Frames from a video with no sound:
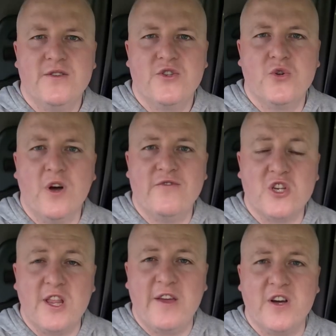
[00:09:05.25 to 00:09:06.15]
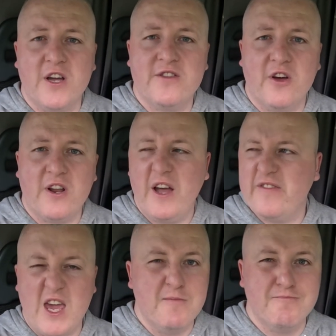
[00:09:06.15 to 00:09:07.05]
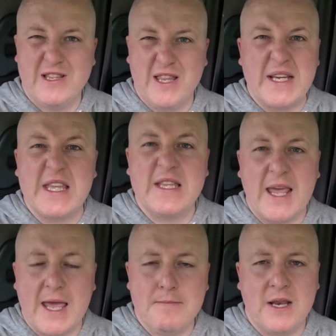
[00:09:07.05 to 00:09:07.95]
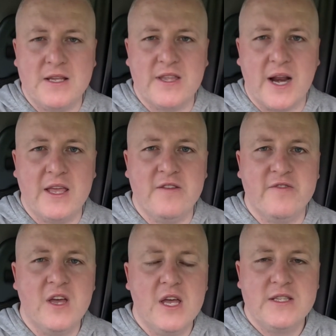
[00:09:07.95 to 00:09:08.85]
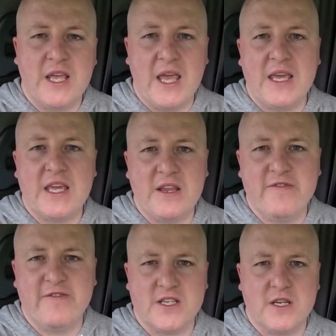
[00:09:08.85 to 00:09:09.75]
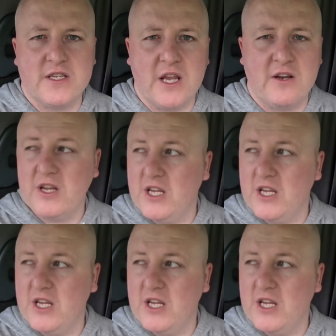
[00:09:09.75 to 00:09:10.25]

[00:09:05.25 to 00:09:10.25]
So I've just left Glen. I've came less than 10-minute drive to Crieff Visitor Centre.